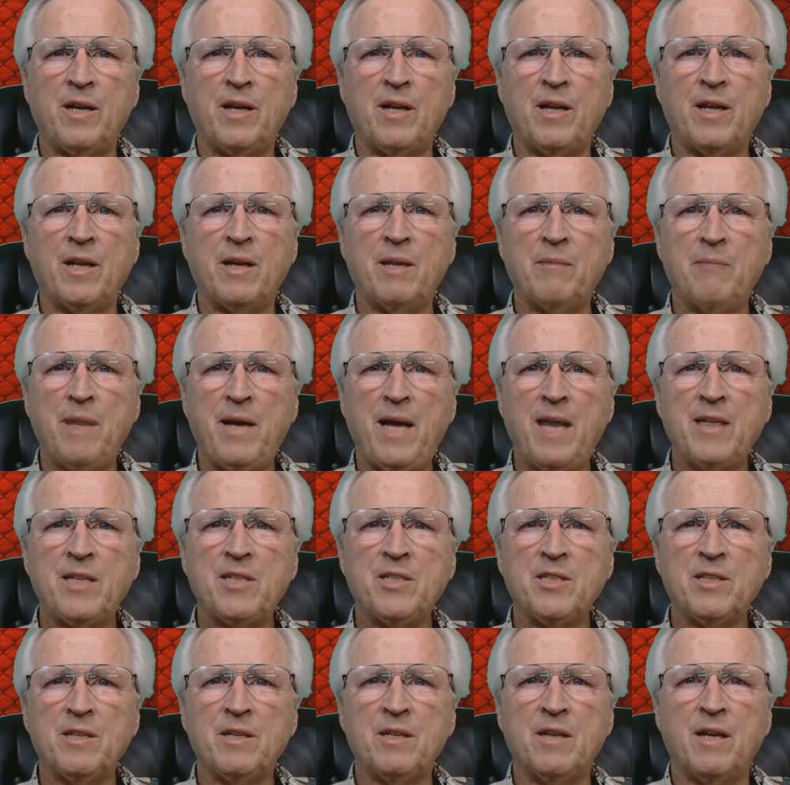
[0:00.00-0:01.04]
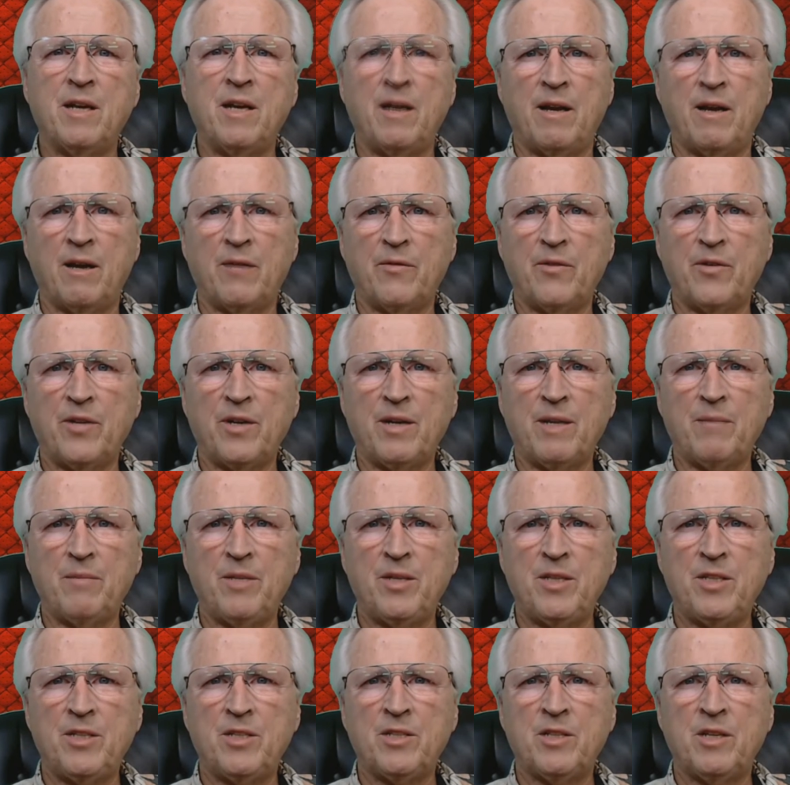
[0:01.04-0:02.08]
Imagine every
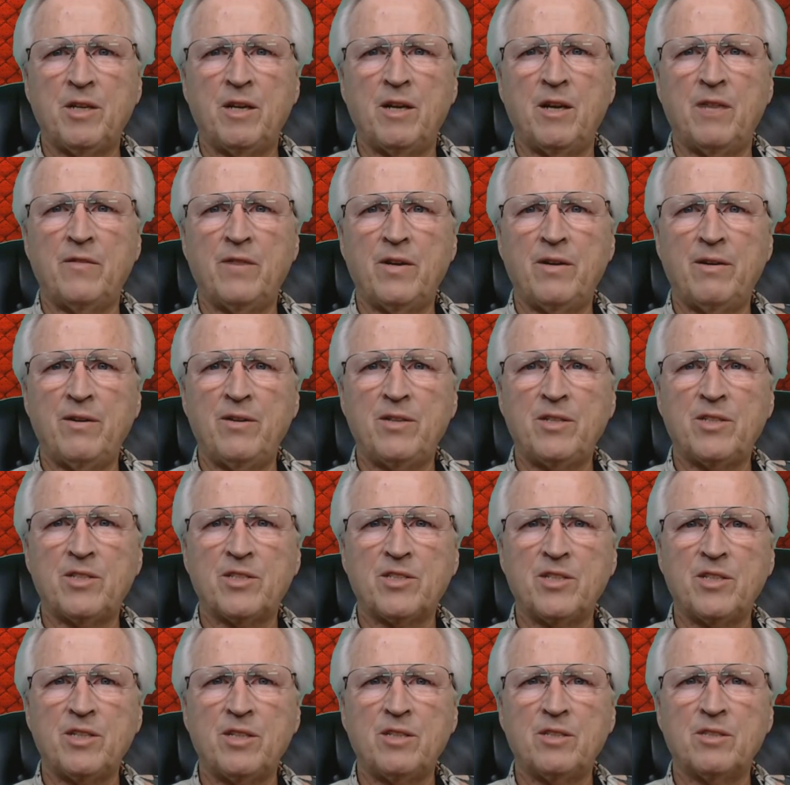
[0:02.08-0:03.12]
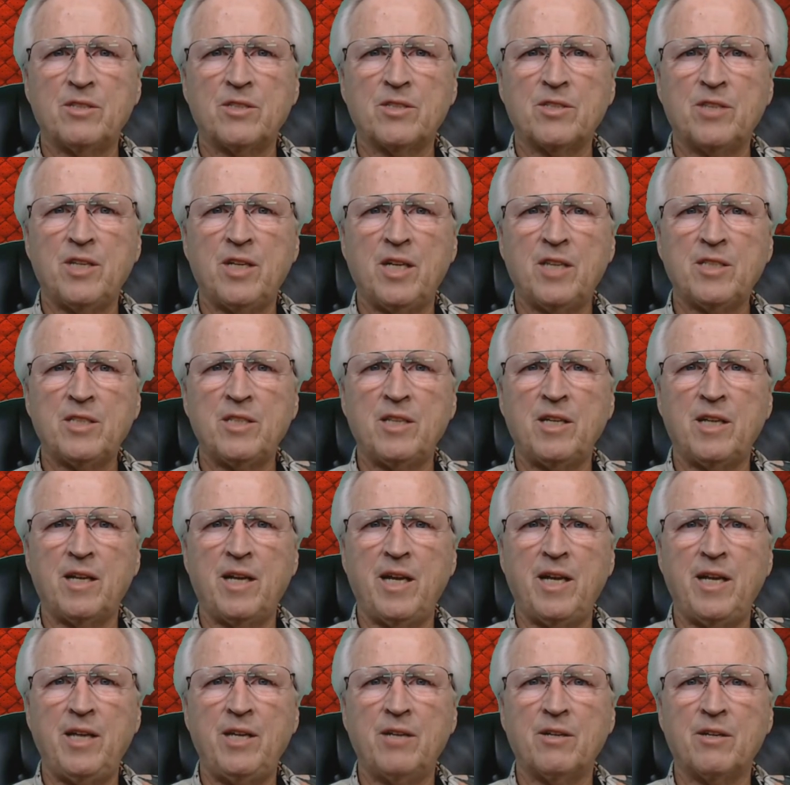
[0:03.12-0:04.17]
image of every single saucy
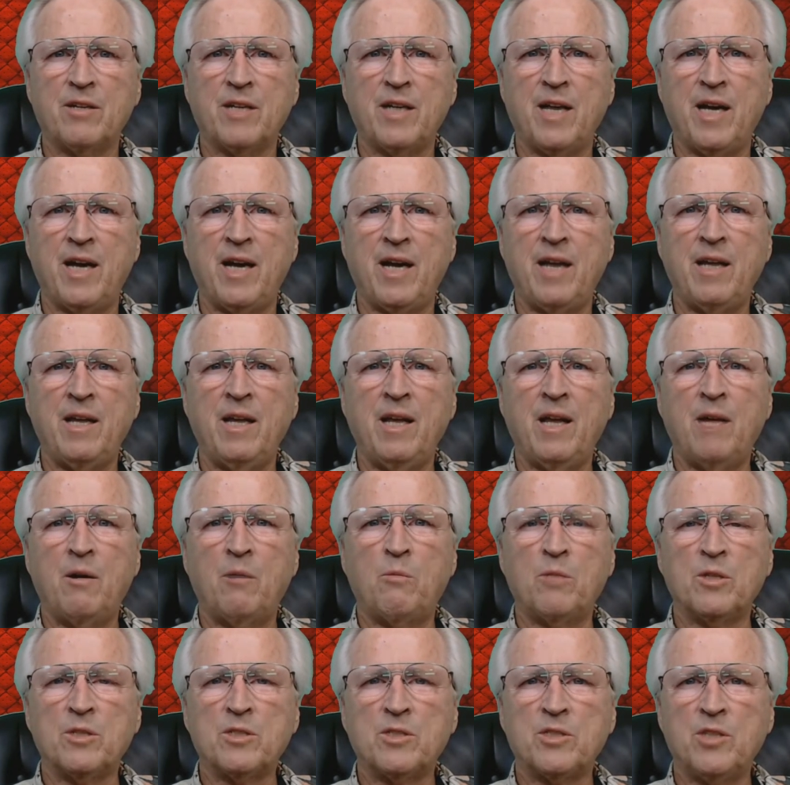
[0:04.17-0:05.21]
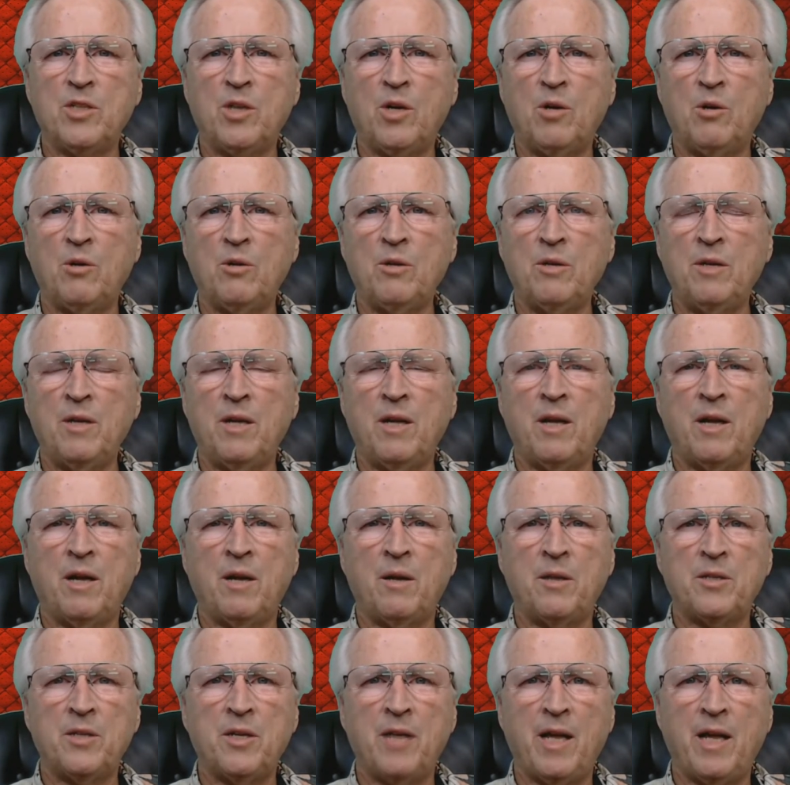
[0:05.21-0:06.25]
lady or guy was known
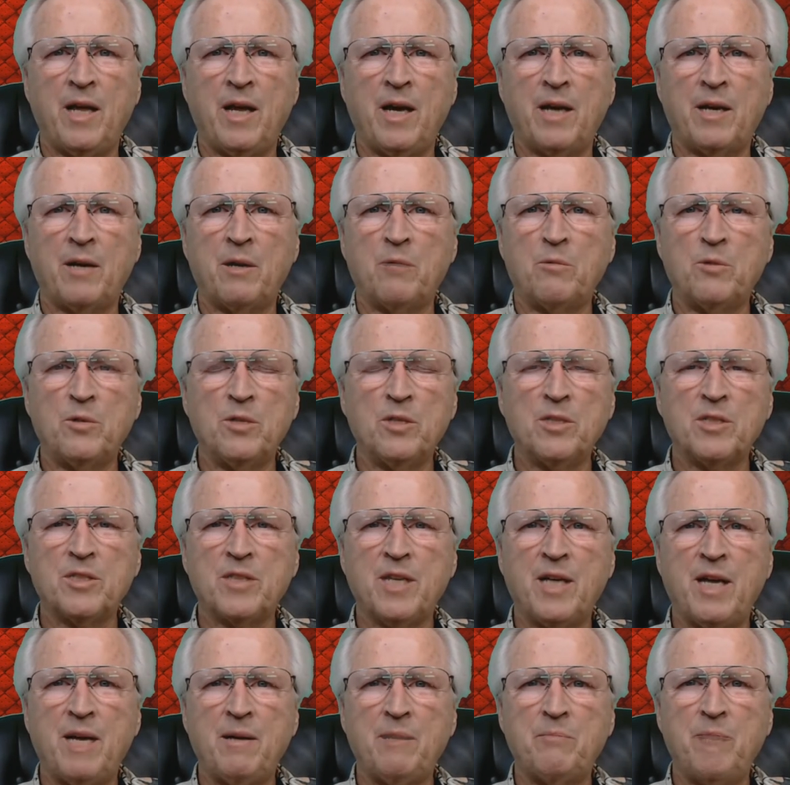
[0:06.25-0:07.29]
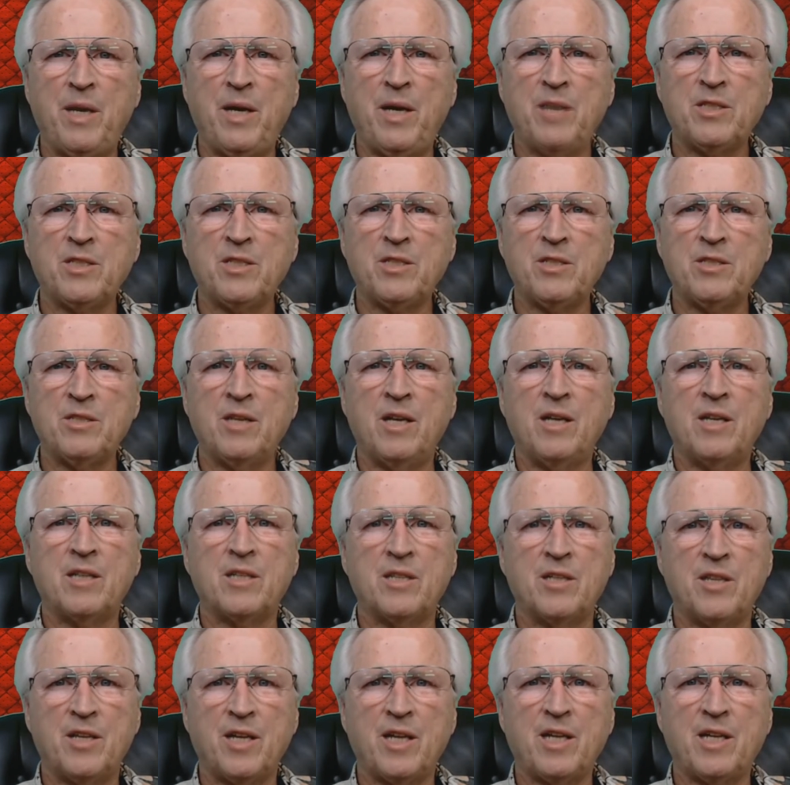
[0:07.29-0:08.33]
on a real-time basis
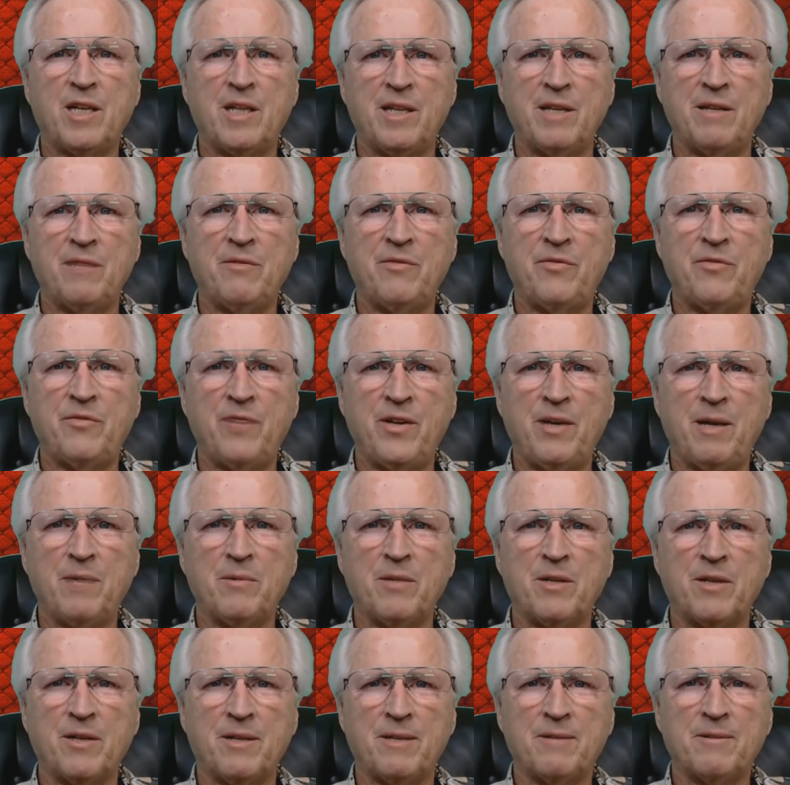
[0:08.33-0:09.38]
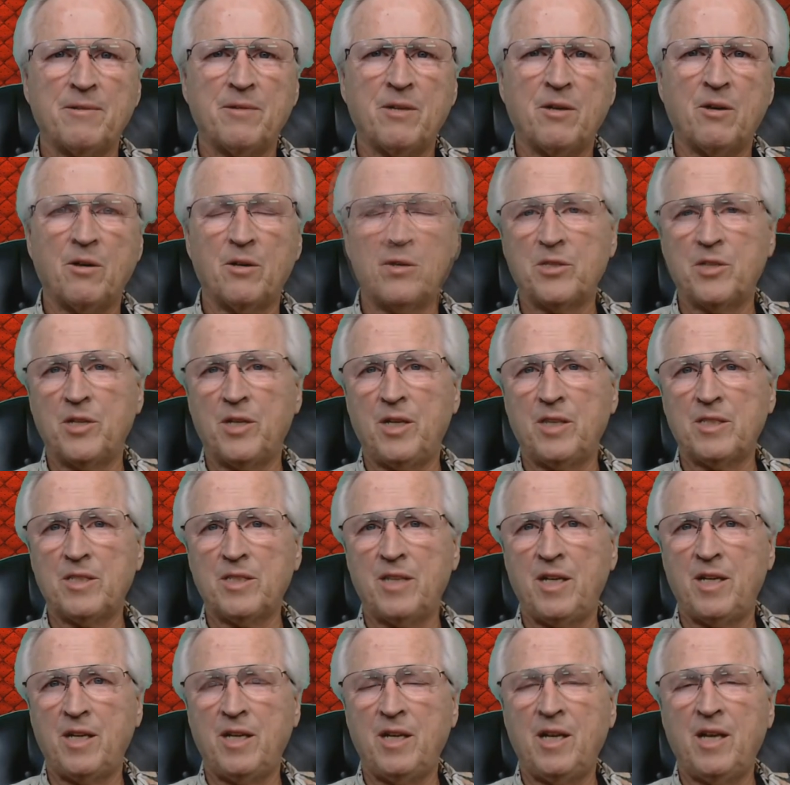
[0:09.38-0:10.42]
to the Clinton family, or should I
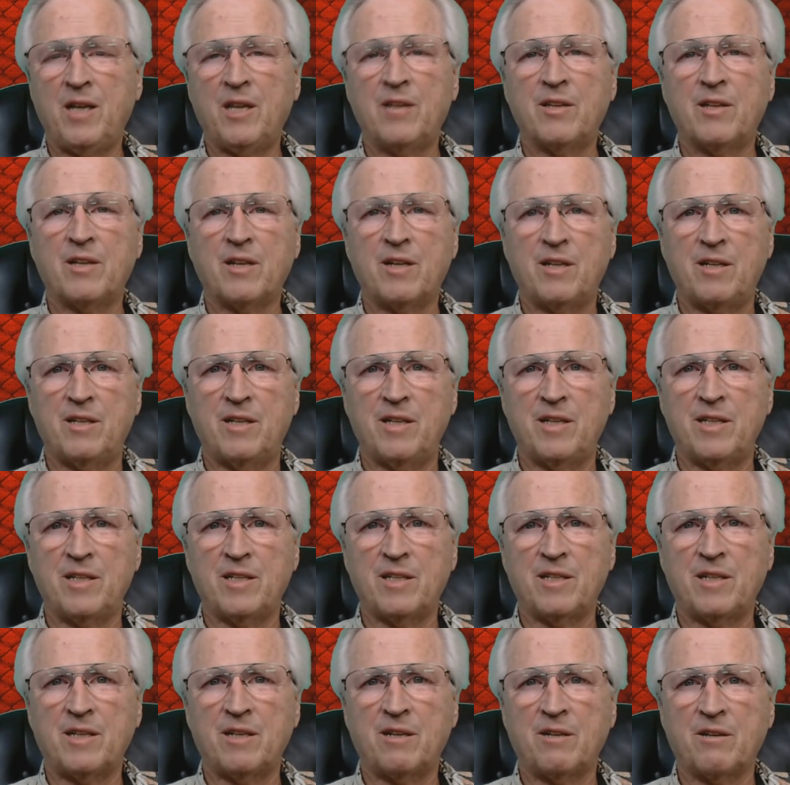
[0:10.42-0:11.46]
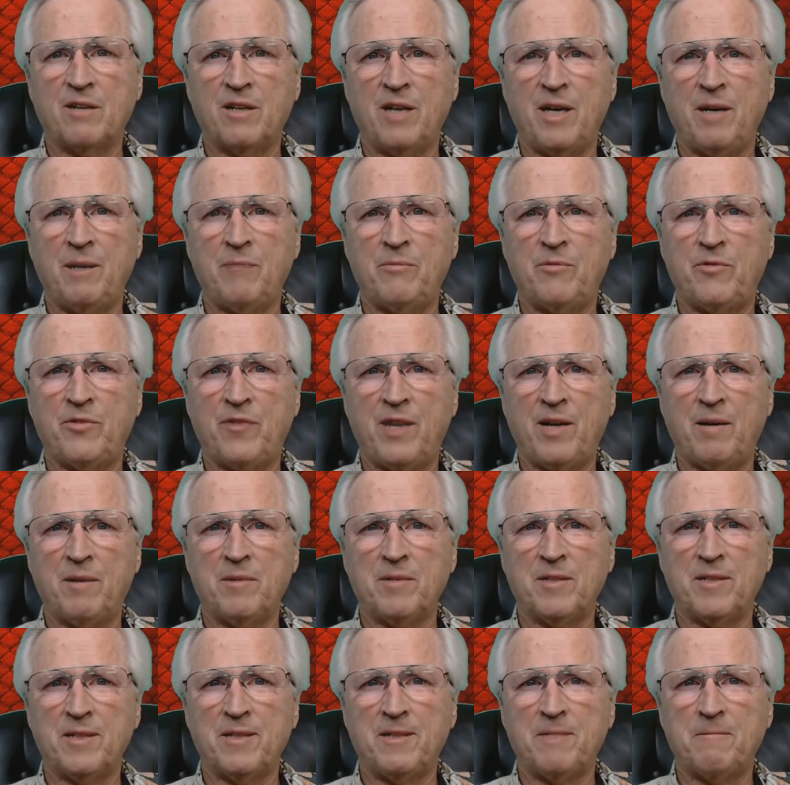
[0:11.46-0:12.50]
say, the Clinton crime
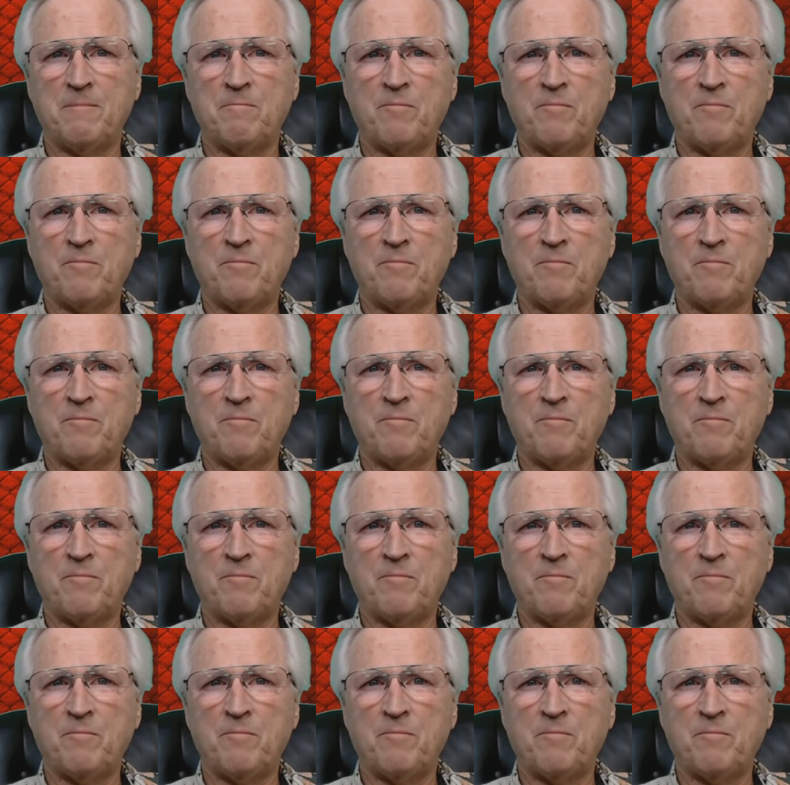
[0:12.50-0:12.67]
family.